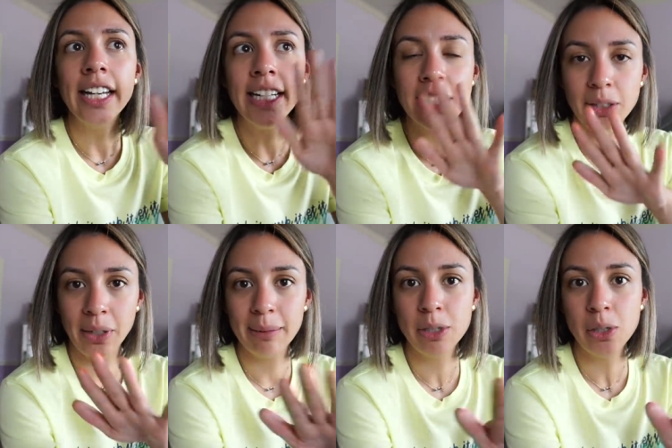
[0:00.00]

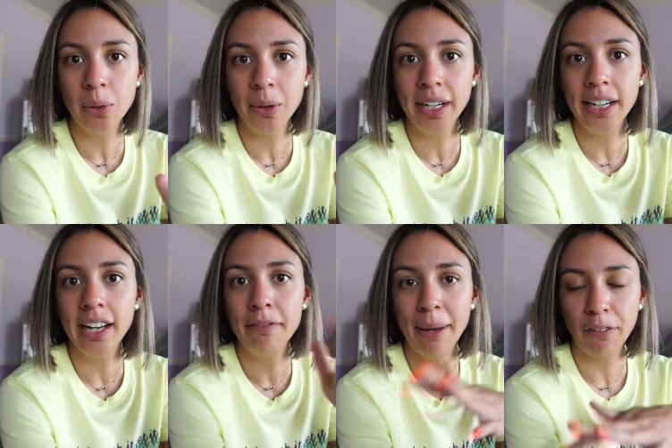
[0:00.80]
Instagram story
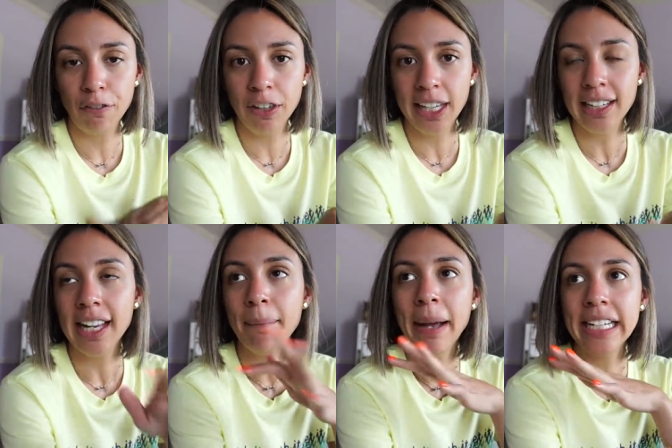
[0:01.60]
of my feed,
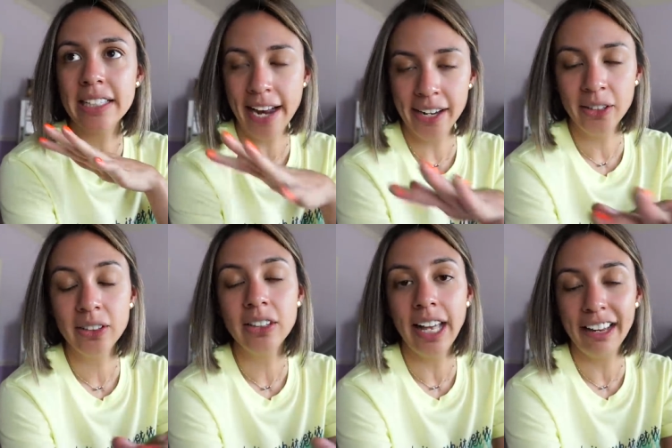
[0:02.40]
like my entire
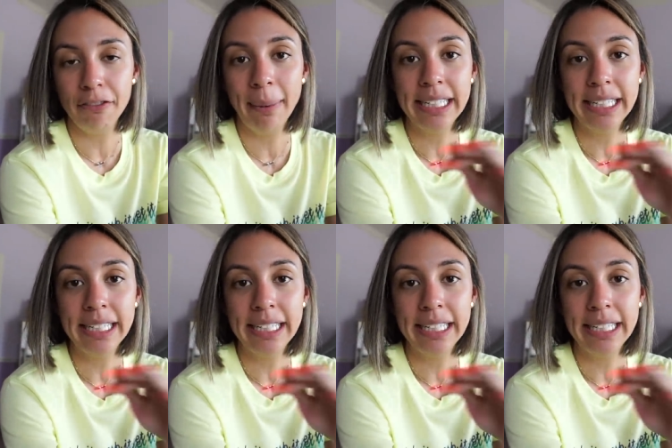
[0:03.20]
life,